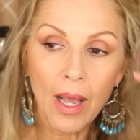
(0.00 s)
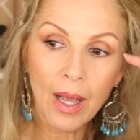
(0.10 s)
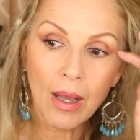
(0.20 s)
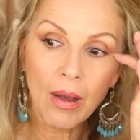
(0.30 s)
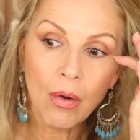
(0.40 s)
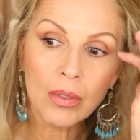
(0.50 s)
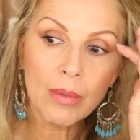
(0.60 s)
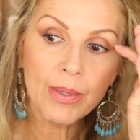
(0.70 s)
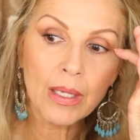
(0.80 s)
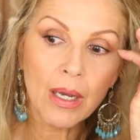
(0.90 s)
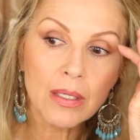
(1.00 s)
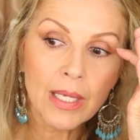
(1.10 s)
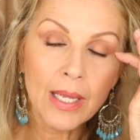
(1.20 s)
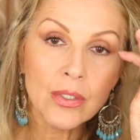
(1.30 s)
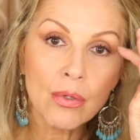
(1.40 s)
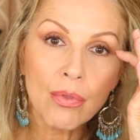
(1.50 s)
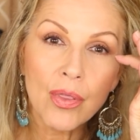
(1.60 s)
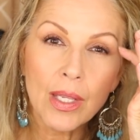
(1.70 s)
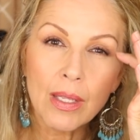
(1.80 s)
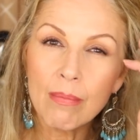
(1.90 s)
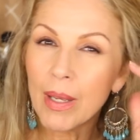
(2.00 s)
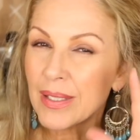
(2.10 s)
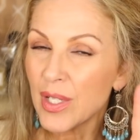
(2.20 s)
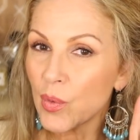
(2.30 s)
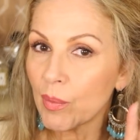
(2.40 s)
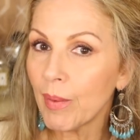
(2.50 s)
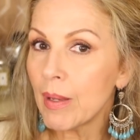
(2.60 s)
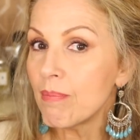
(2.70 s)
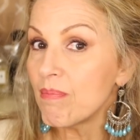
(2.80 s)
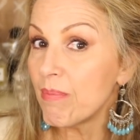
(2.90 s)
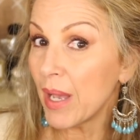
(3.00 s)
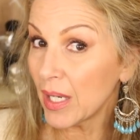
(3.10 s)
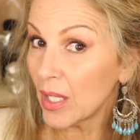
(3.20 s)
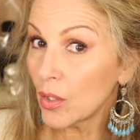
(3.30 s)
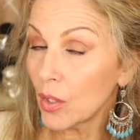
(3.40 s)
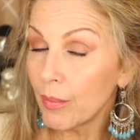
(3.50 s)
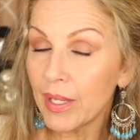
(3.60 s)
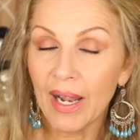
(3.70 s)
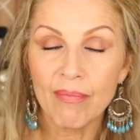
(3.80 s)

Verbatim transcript: only because I do think it messes with my belly a little bit.